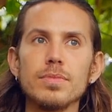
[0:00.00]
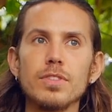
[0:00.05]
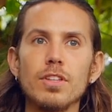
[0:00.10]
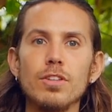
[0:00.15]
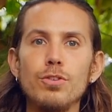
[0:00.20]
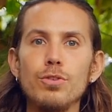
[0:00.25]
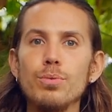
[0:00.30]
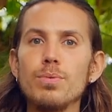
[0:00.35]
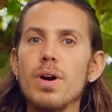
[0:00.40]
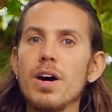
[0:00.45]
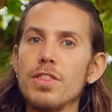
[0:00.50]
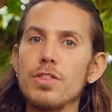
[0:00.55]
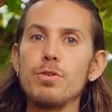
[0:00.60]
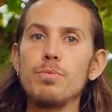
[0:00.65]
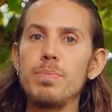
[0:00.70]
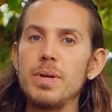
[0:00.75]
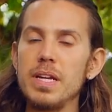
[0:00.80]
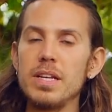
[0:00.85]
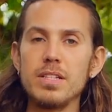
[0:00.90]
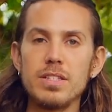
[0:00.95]
you'd rather
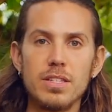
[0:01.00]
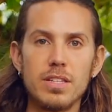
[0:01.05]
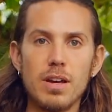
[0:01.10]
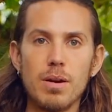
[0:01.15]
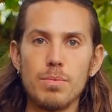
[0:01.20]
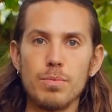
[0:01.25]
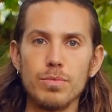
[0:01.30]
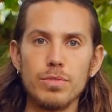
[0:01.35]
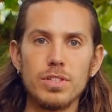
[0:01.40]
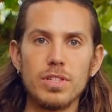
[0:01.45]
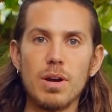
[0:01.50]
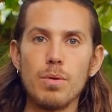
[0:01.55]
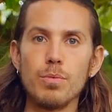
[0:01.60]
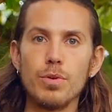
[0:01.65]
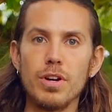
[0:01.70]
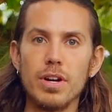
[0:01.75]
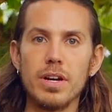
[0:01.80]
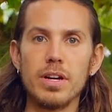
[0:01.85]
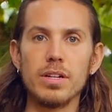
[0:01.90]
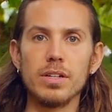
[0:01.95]
be in
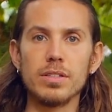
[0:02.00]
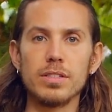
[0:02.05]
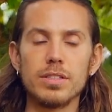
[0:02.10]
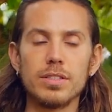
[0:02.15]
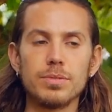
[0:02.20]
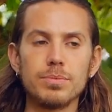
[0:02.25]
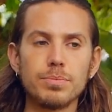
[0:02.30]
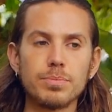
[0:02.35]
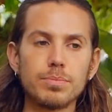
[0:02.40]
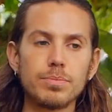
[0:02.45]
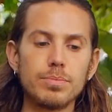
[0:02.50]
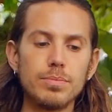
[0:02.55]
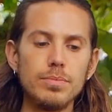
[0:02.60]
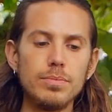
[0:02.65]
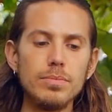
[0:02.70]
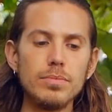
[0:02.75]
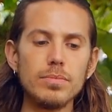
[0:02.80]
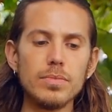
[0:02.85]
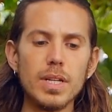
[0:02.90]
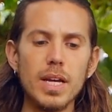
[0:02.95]
somewhere else,
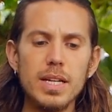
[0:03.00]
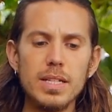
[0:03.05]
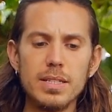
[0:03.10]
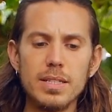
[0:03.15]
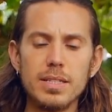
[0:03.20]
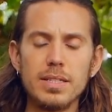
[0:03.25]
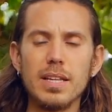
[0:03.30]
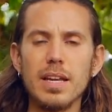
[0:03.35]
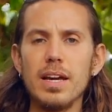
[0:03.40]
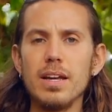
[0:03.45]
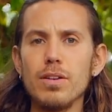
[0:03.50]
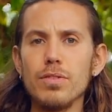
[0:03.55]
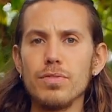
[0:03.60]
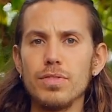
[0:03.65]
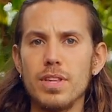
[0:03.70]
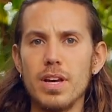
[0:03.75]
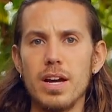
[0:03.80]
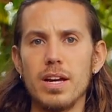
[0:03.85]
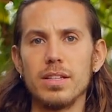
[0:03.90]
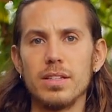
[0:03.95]
instead of
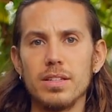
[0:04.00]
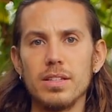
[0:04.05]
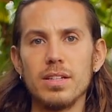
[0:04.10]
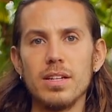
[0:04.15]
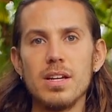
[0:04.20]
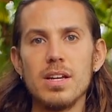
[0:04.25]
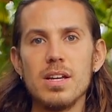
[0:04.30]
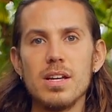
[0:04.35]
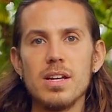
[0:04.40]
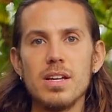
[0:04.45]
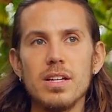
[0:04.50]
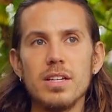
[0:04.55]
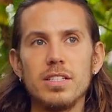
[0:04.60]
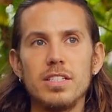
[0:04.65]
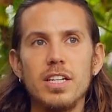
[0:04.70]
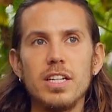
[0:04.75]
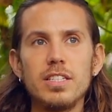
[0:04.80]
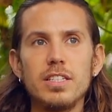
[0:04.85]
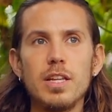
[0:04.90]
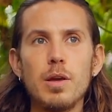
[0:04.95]
that,
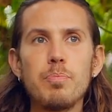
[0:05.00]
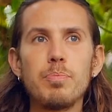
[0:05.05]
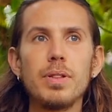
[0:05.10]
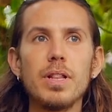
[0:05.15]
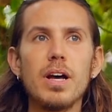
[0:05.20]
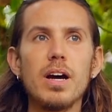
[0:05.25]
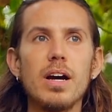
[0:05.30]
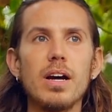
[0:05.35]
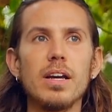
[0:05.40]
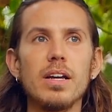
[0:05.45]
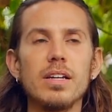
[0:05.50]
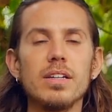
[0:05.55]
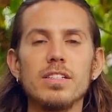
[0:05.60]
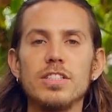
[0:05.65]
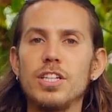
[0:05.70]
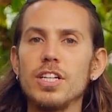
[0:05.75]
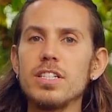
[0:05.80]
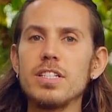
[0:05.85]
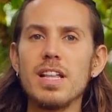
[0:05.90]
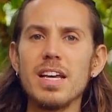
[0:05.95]
just apply,
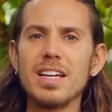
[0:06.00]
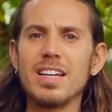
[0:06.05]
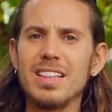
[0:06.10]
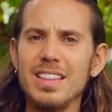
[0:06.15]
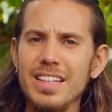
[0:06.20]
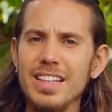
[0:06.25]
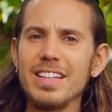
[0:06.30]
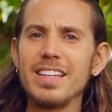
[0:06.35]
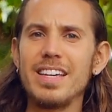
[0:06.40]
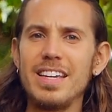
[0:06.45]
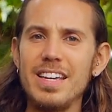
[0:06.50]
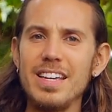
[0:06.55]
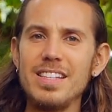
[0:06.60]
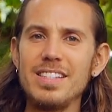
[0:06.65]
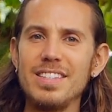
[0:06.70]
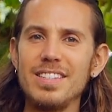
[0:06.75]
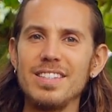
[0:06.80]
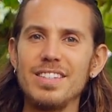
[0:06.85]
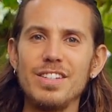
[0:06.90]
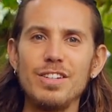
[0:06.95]
just like little
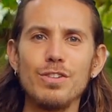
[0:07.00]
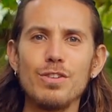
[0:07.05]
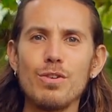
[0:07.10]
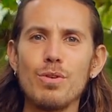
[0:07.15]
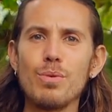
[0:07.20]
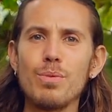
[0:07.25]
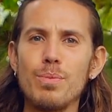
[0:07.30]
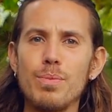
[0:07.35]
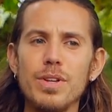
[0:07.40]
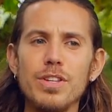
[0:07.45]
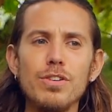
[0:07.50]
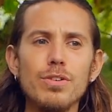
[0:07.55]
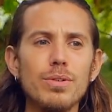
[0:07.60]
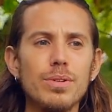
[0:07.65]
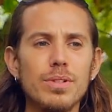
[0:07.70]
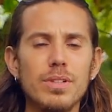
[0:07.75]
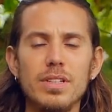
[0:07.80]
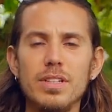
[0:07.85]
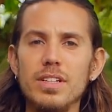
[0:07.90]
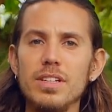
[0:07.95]
kids, you know, when you're
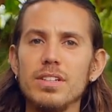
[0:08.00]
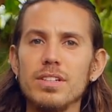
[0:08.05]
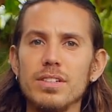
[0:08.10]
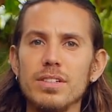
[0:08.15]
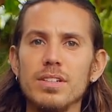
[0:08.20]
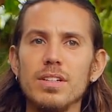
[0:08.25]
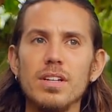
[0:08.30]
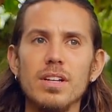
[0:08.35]
a little,